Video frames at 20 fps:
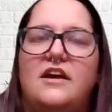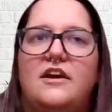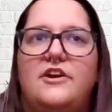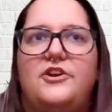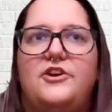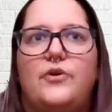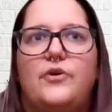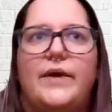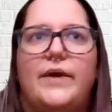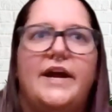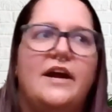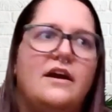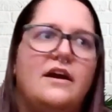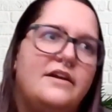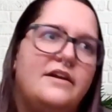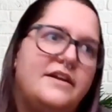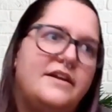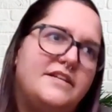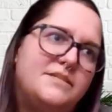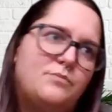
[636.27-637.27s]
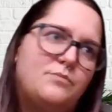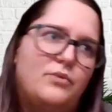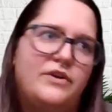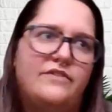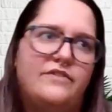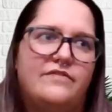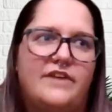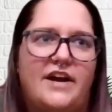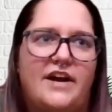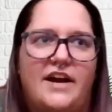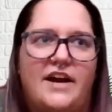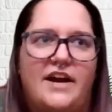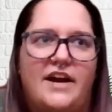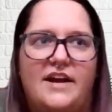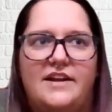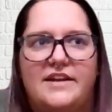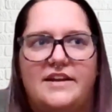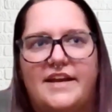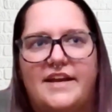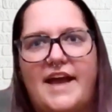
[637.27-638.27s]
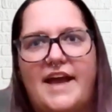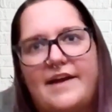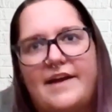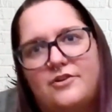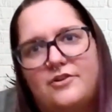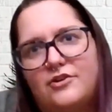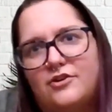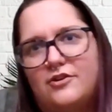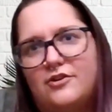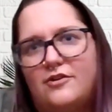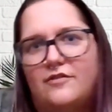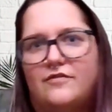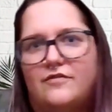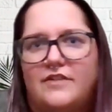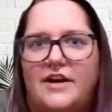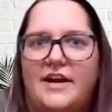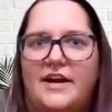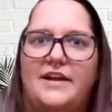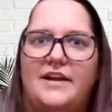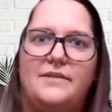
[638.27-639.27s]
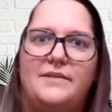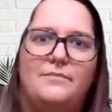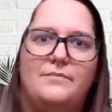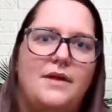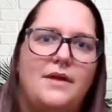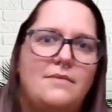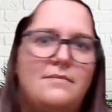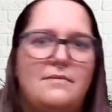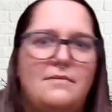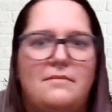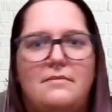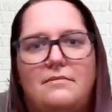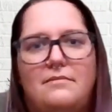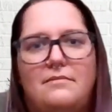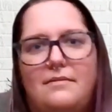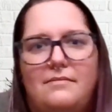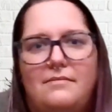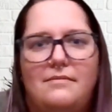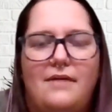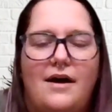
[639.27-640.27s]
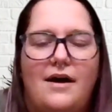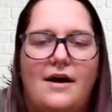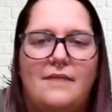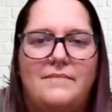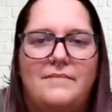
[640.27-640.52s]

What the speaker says: Aaron and his boyfriend and Kat and her girlfriend and blah blah blah blah blah blah.